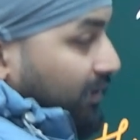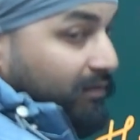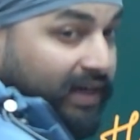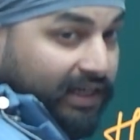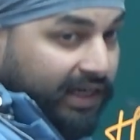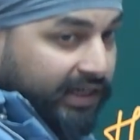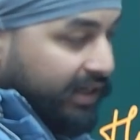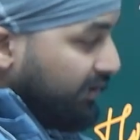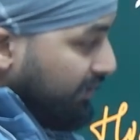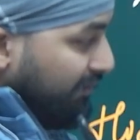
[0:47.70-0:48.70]
when
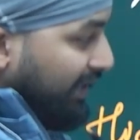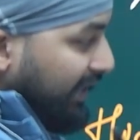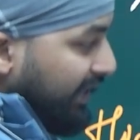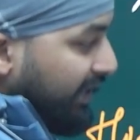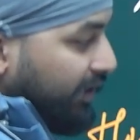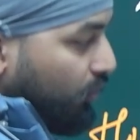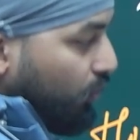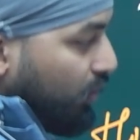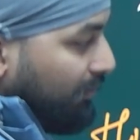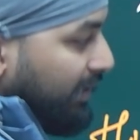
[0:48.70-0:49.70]
needed to
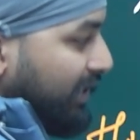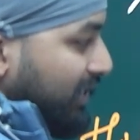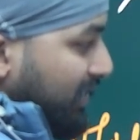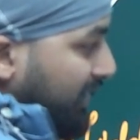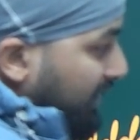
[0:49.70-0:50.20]
do complete justice